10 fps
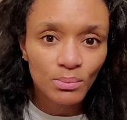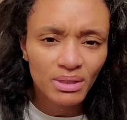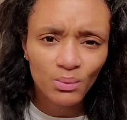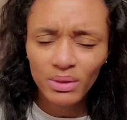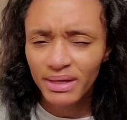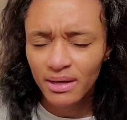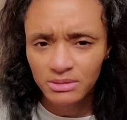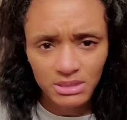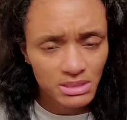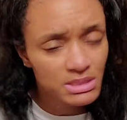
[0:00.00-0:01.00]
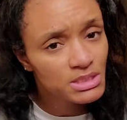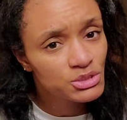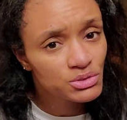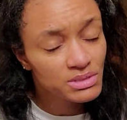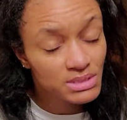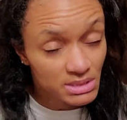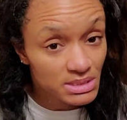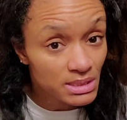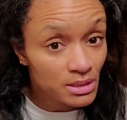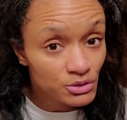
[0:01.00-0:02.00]
but it went down to
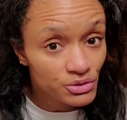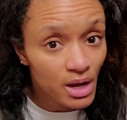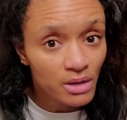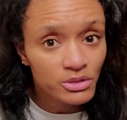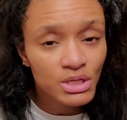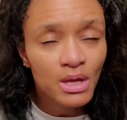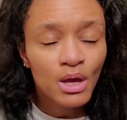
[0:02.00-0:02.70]
$1,600.